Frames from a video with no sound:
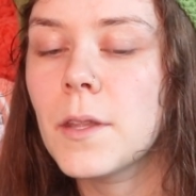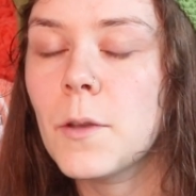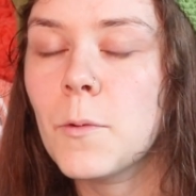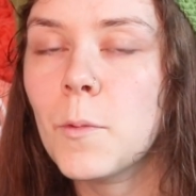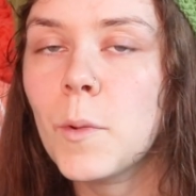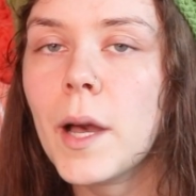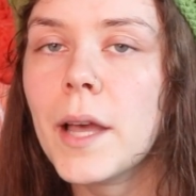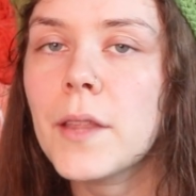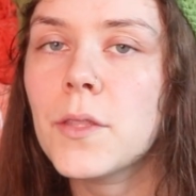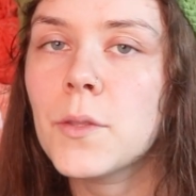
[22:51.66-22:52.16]

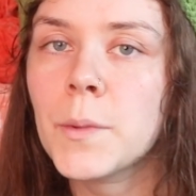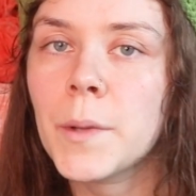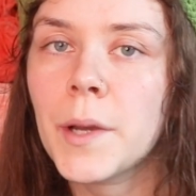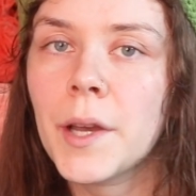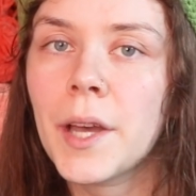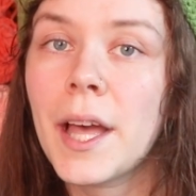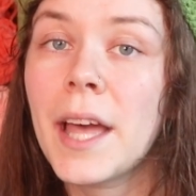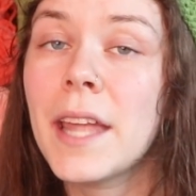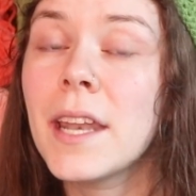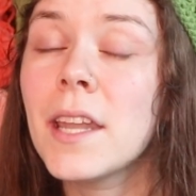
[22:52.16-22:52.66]
we'll get through
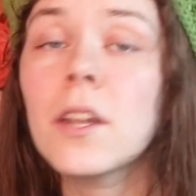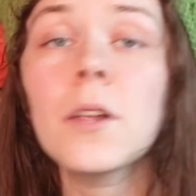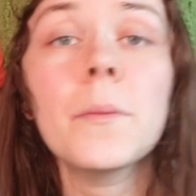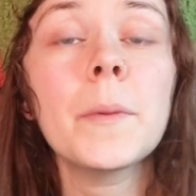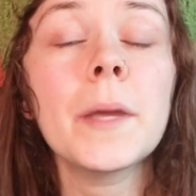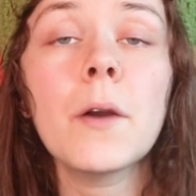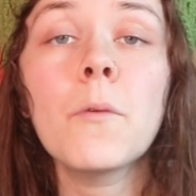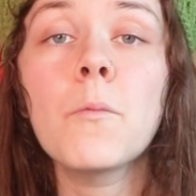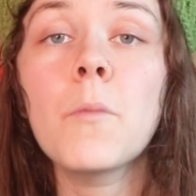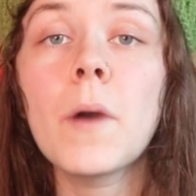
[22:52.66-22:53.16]
it, and it'll
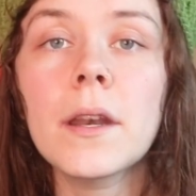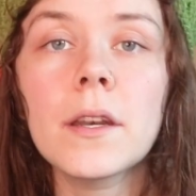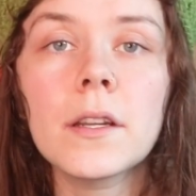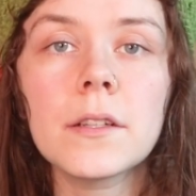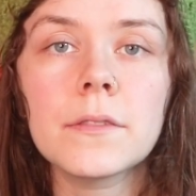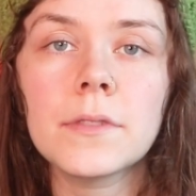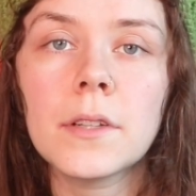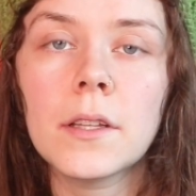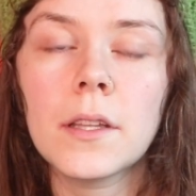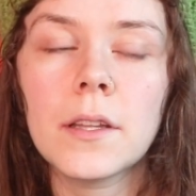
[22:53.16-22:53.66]
be a
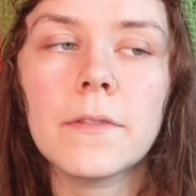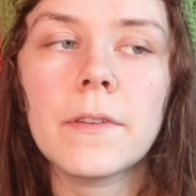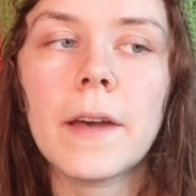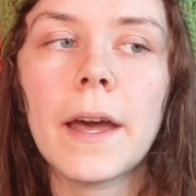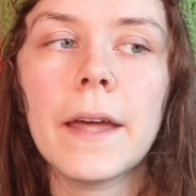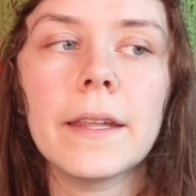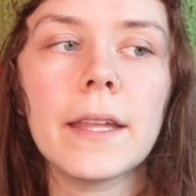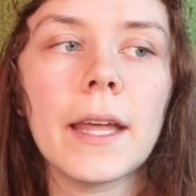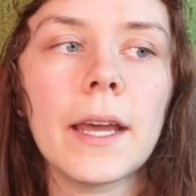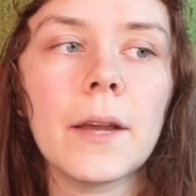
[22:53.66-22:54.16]
wonderful
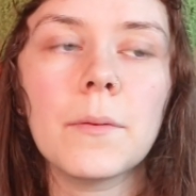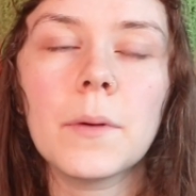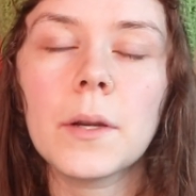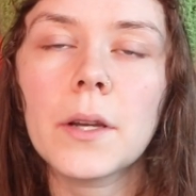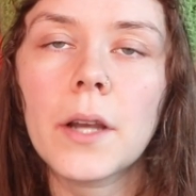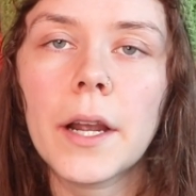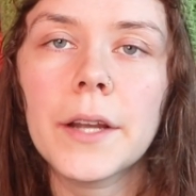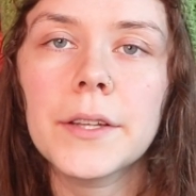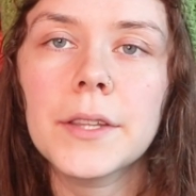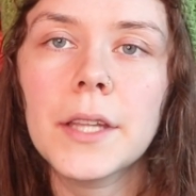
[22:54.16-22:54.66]
event. Like
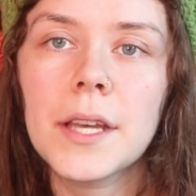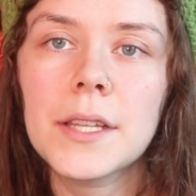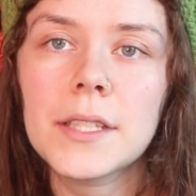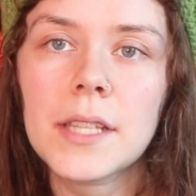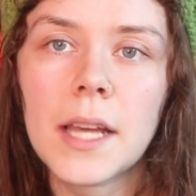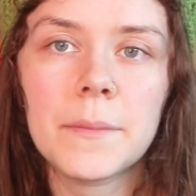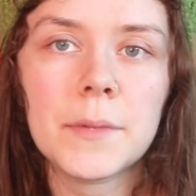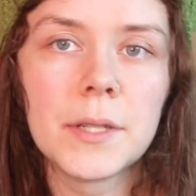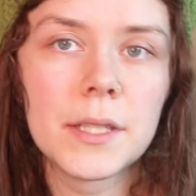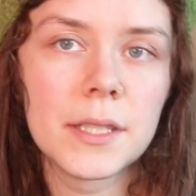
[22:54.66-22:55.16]
regardless,
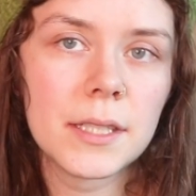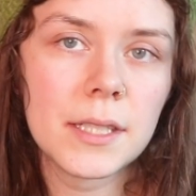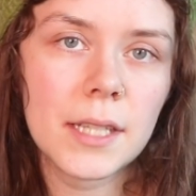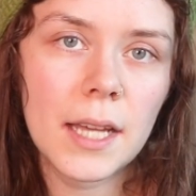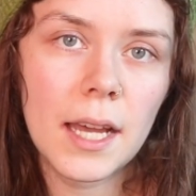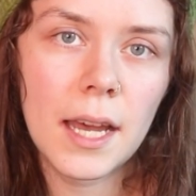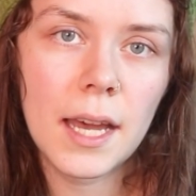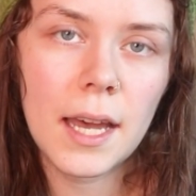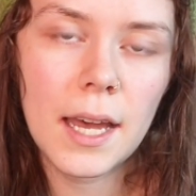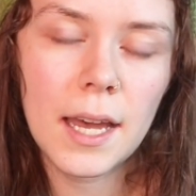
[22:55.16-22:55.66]
I'm
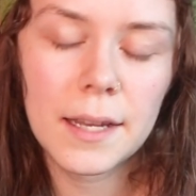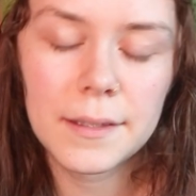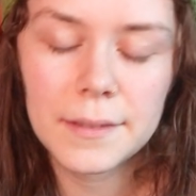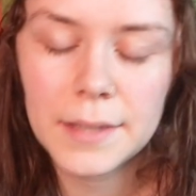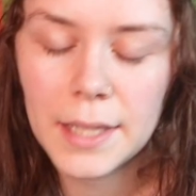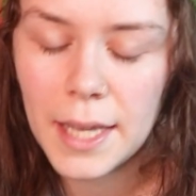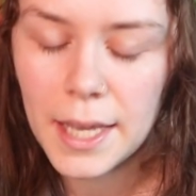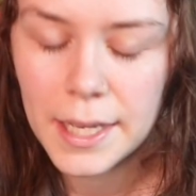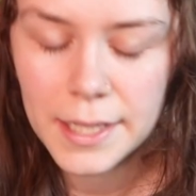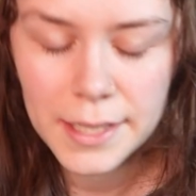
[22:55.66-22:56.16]
just
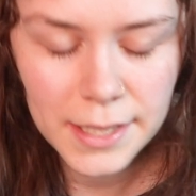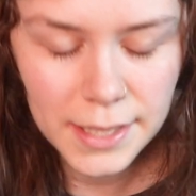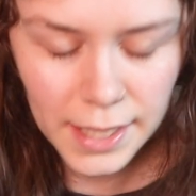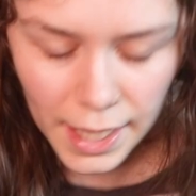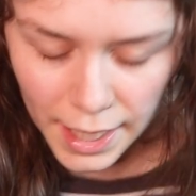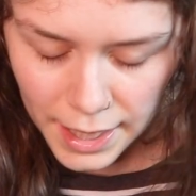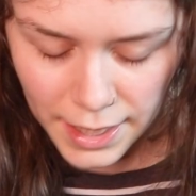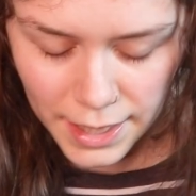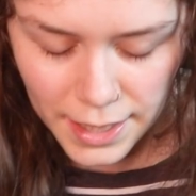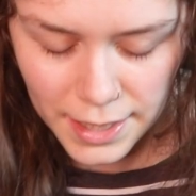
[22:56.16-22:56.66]

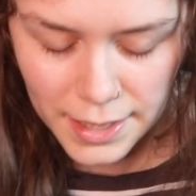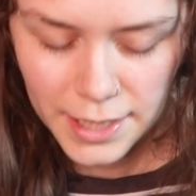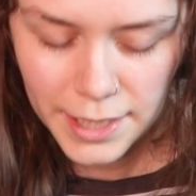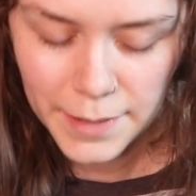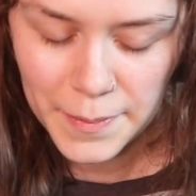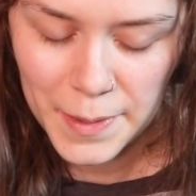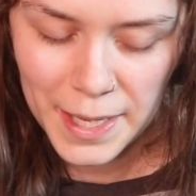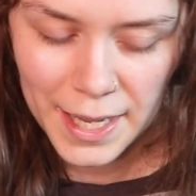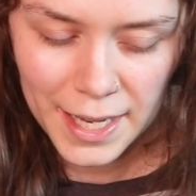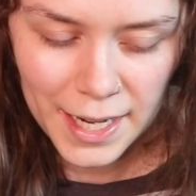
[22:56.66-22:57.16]
excited
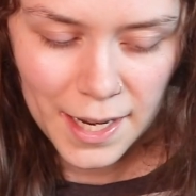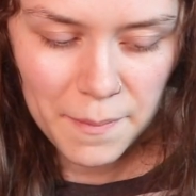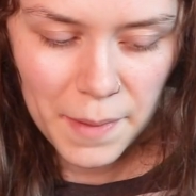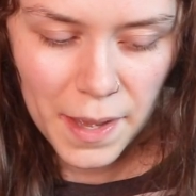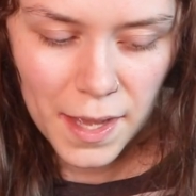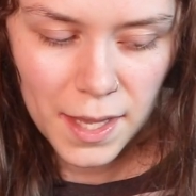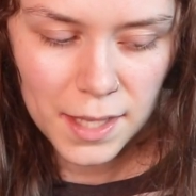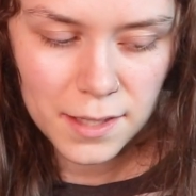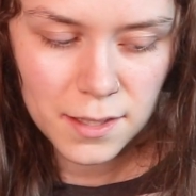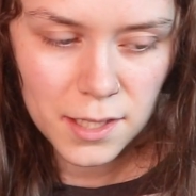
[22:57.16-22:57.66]
to be getting
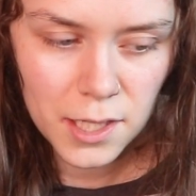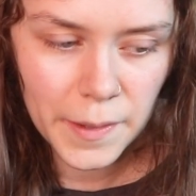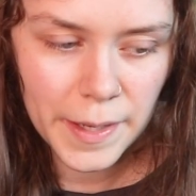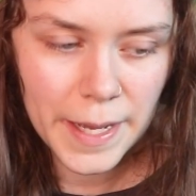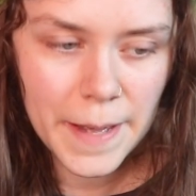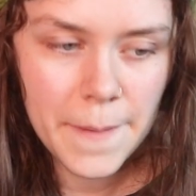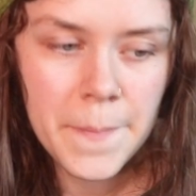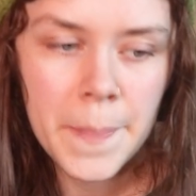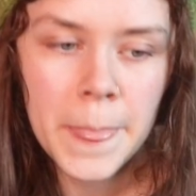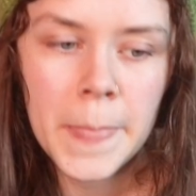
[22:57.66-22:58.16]
back into
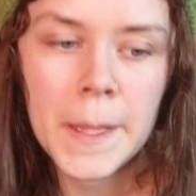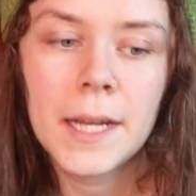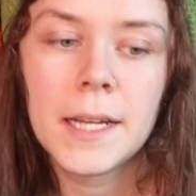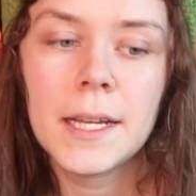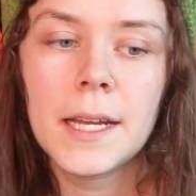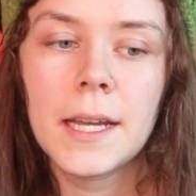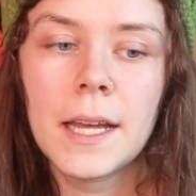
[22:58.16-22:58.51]
it.